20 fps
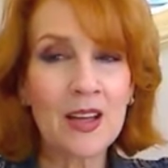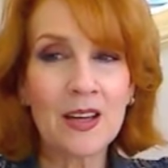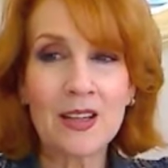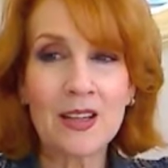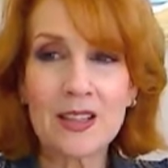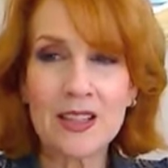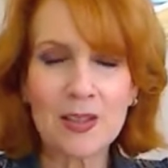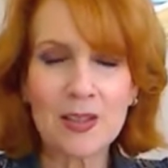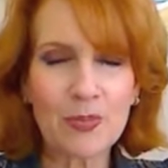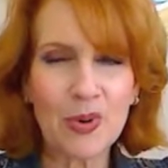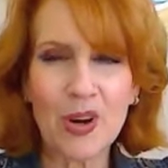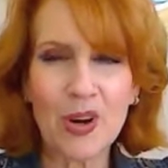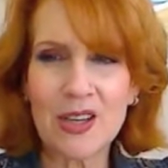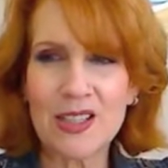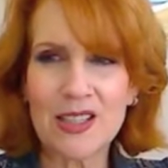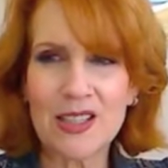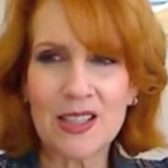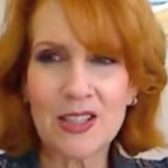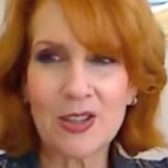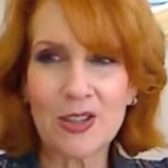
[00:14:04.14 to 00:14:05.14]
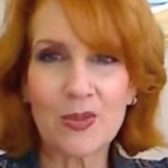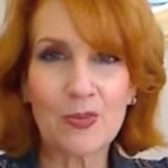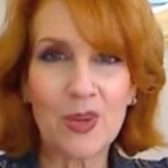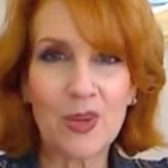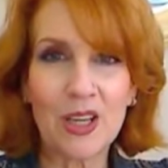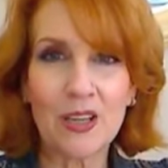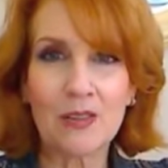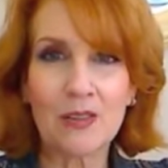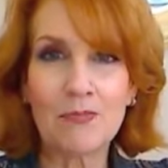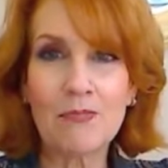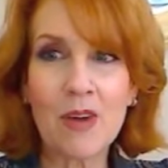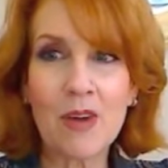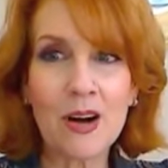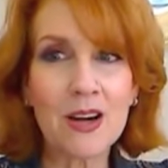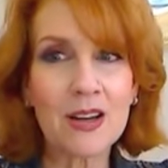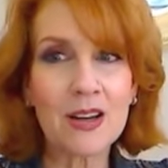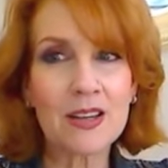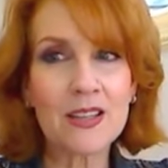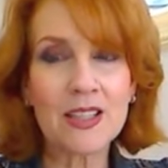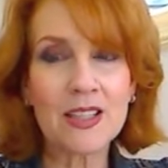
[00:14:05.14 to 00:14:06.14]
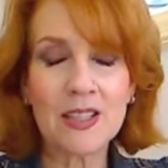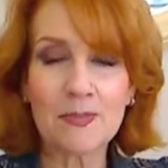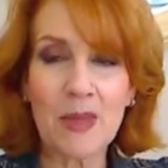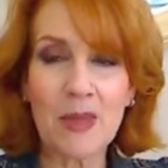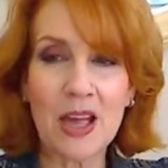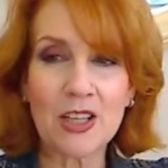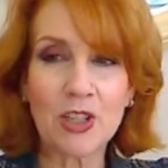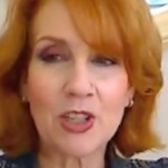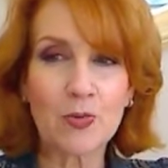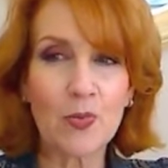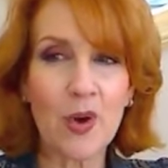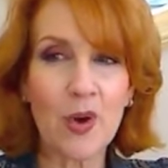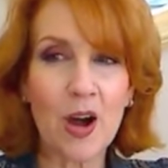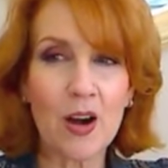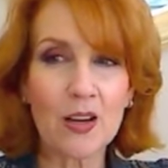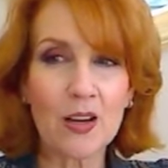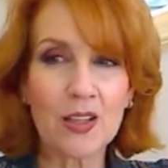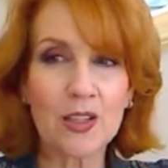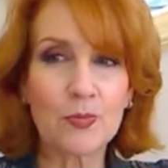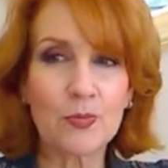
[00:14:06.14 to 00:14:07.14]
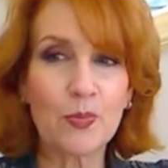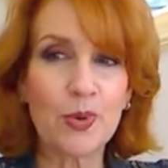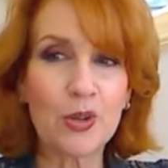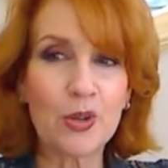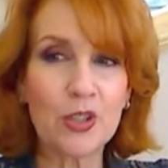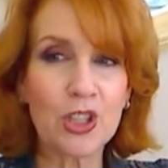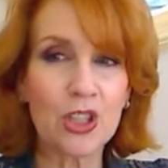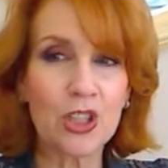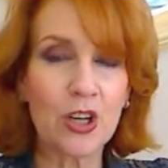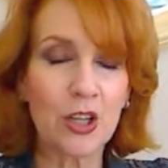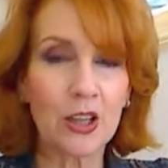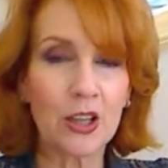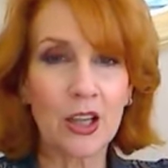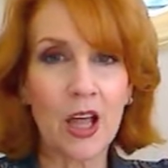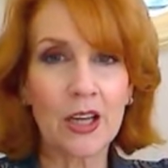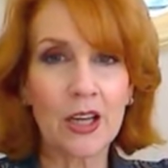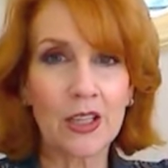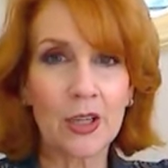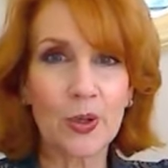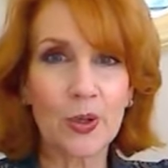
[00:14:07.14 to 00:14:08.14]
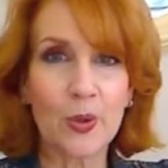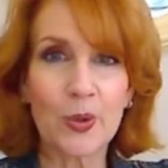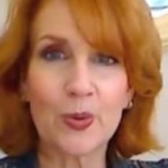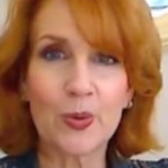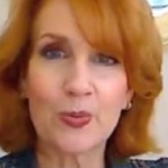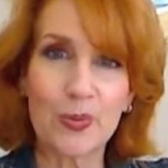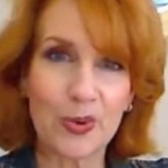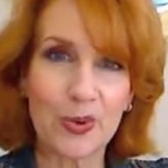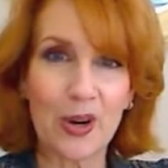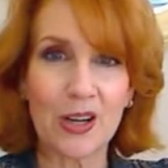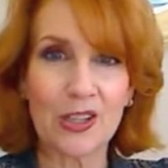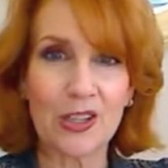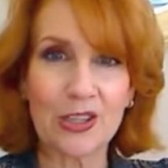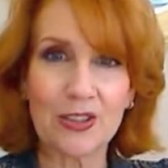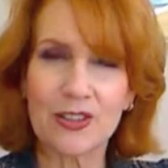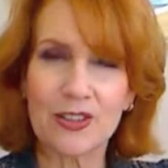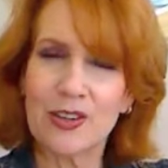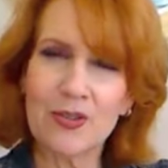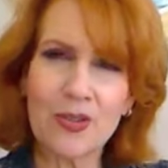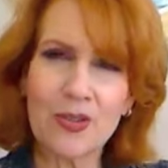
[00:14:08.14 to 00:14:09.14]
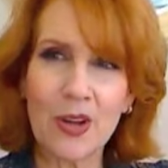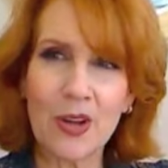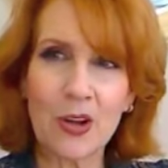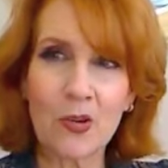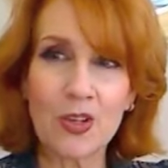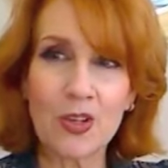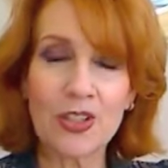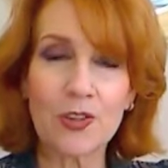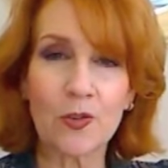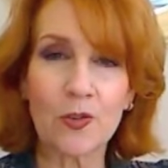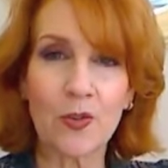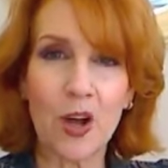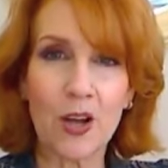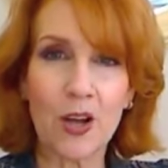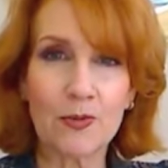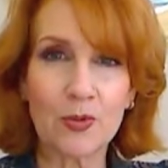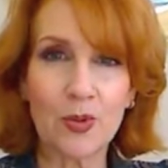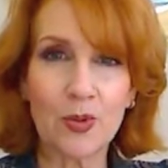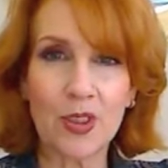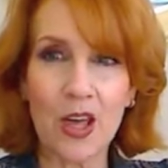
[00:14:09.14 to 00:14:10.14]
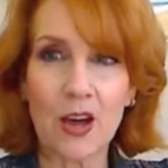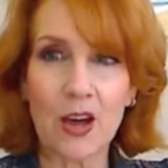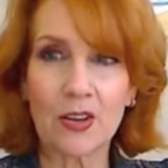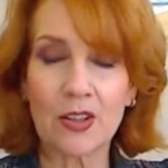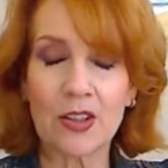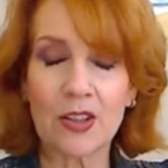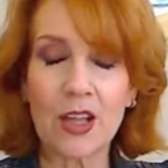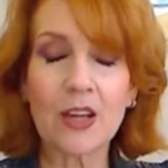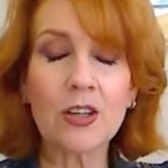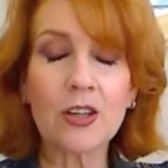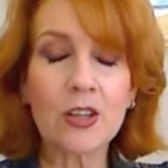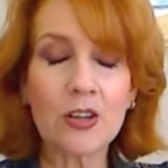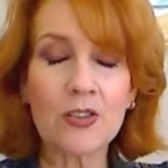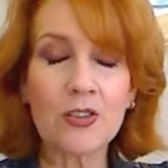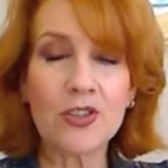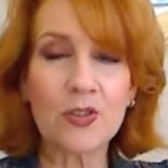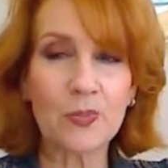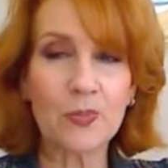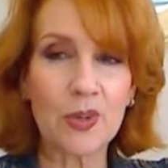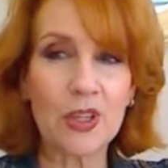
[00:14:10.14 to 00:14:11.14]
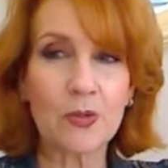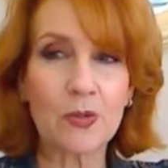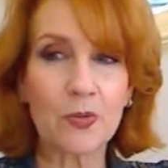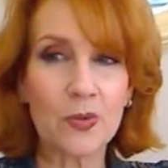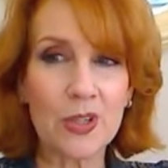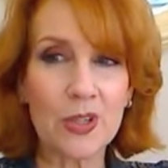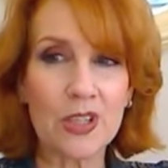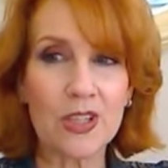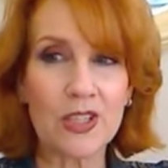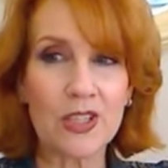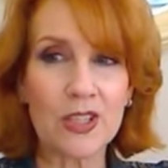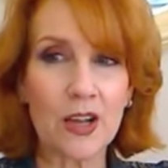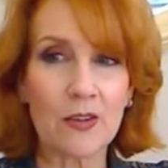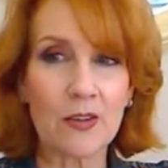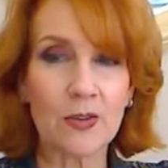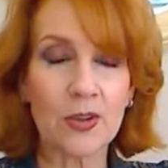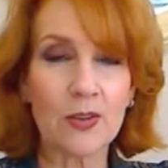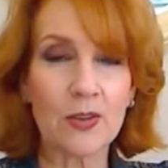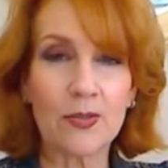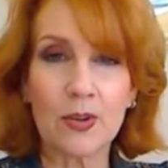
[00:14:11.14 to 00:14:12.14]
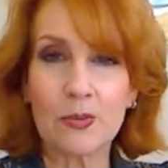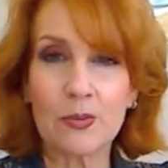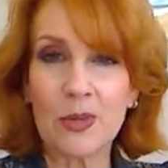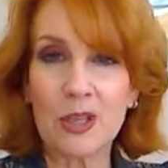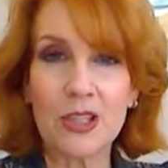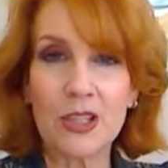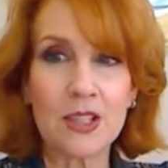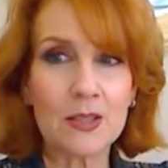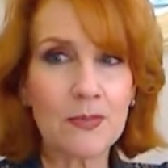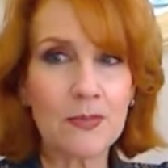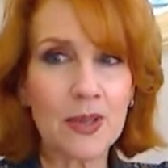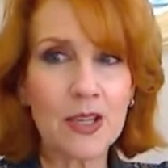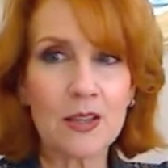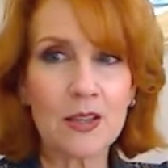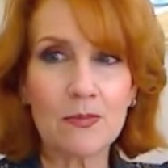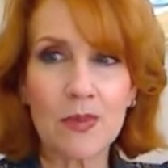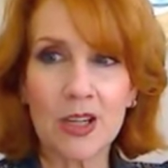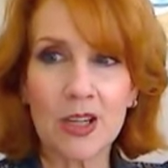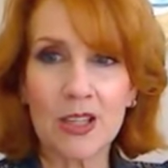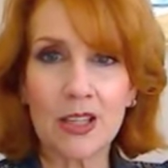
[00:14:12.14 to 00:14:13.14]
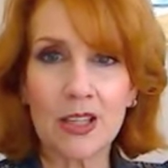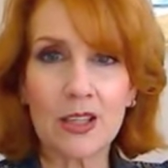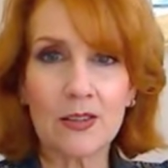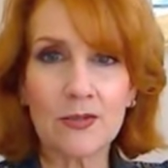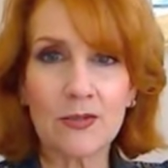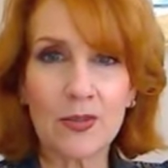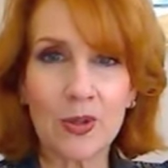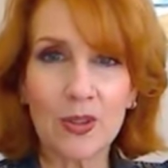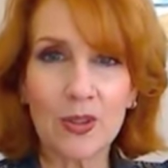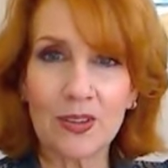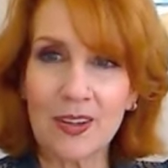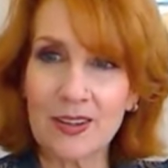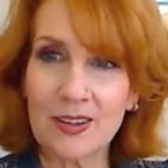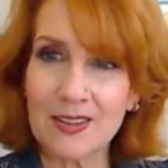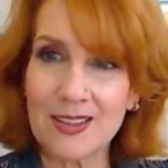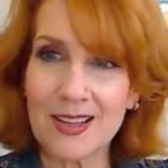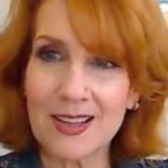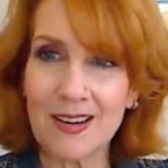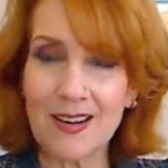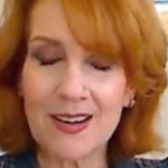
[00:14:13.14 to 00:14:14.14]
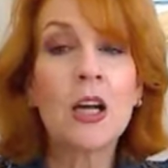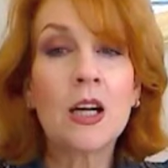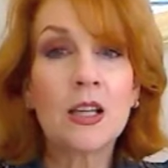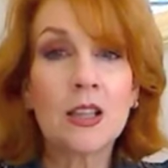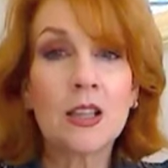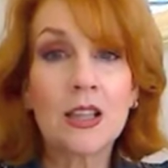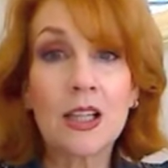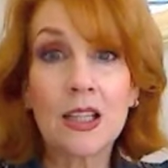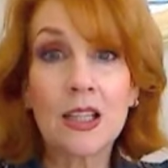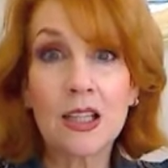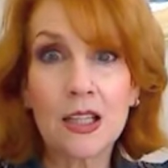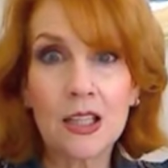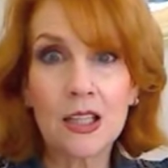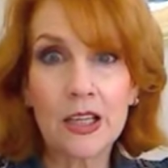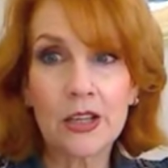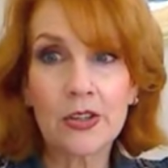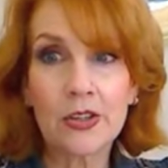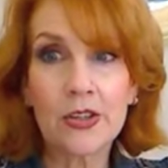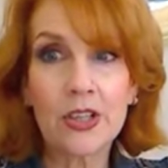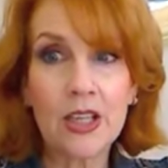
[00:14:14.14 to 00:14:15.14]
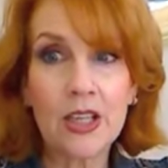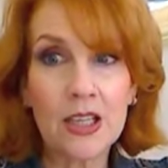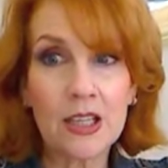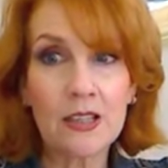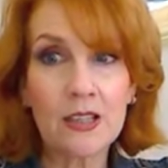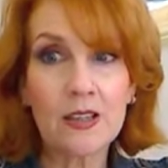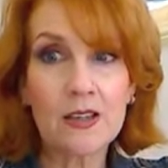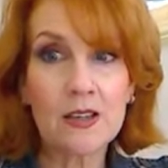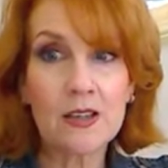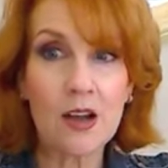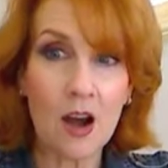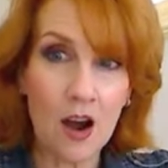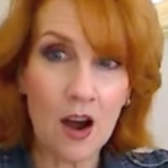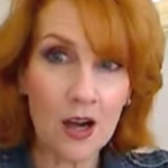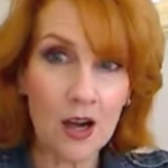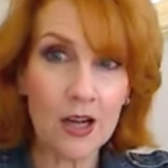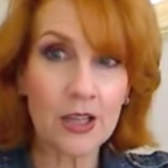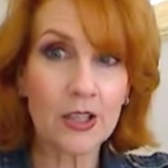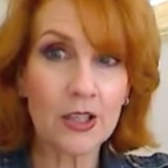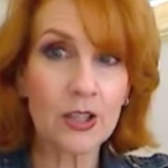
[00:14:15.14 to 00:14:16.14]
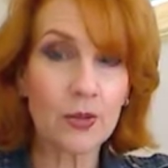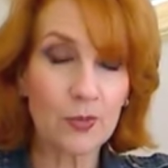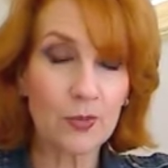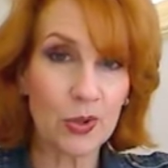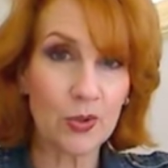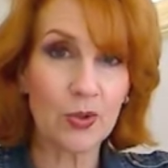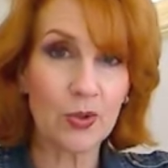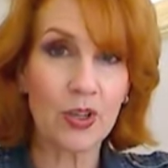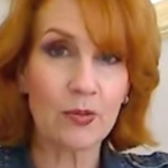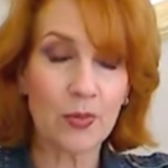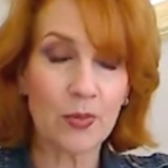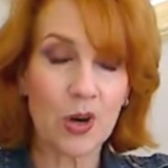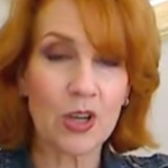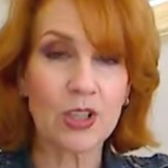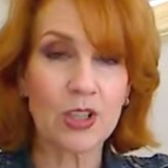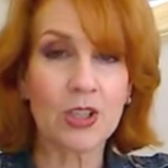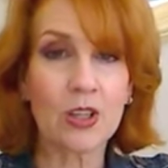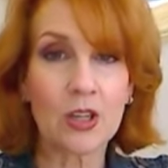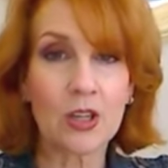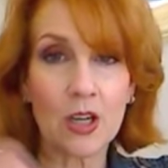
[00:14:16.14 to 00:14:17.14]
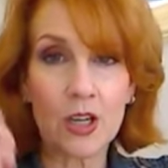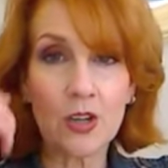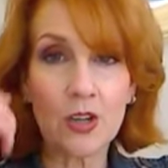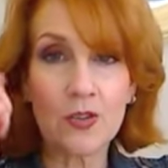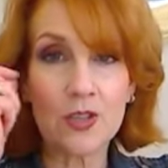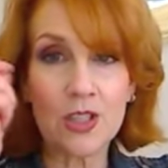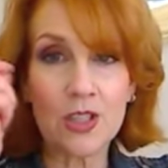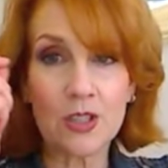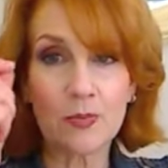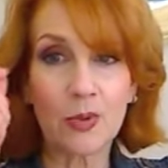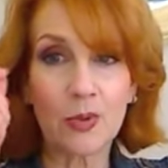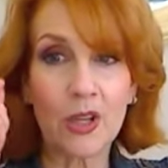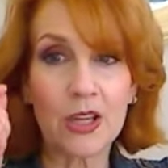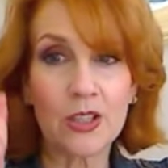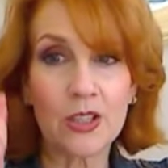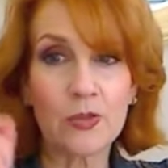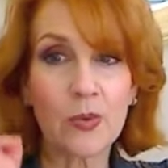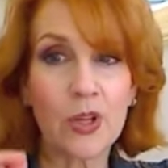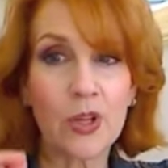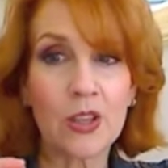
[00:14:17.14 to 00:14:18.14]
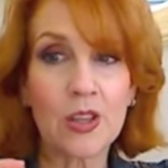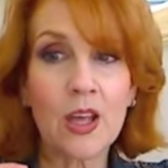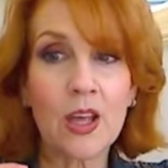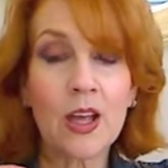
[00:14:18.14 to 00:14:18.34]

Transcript: Surprising to me, my Smashbox Push Liner Brush. Don't know how I survived without it. That could also be a rediscovery for me. It's been in my kit for a long time. The Laranine Eye Kabuki brush that I used to blend with,